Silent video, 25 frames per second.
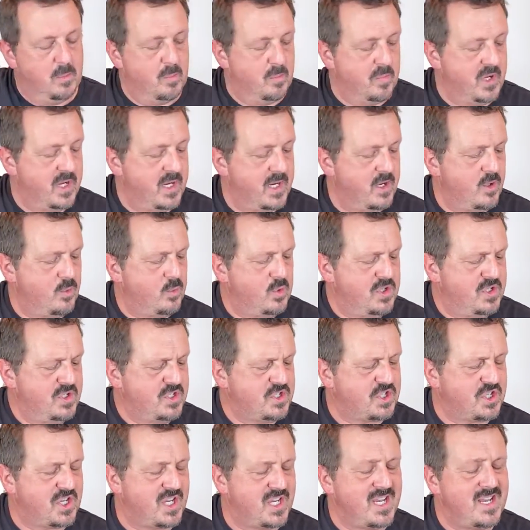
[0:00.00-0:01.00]
Beer
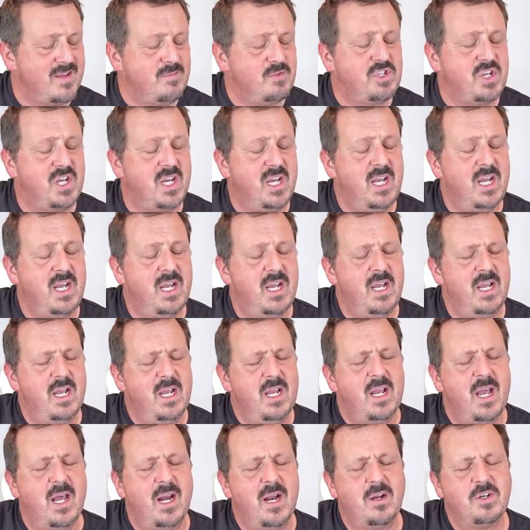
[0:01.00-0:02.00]
was
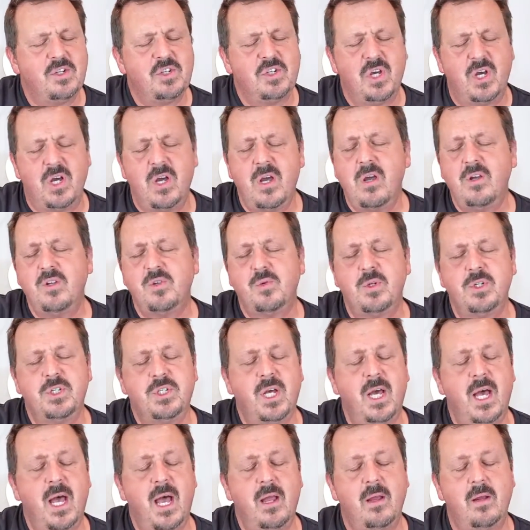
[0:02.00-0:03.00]
empty and our tongues were
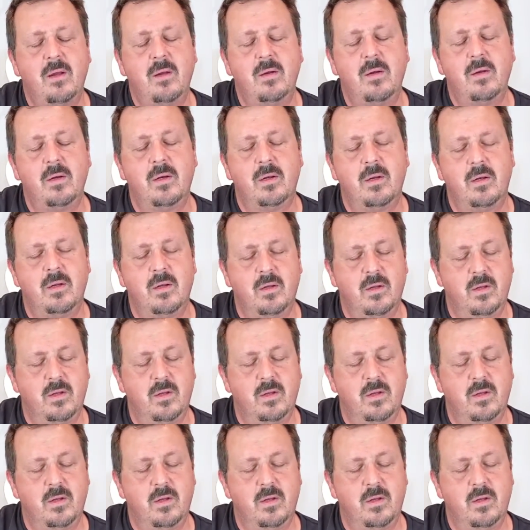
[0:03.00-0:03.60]
tired,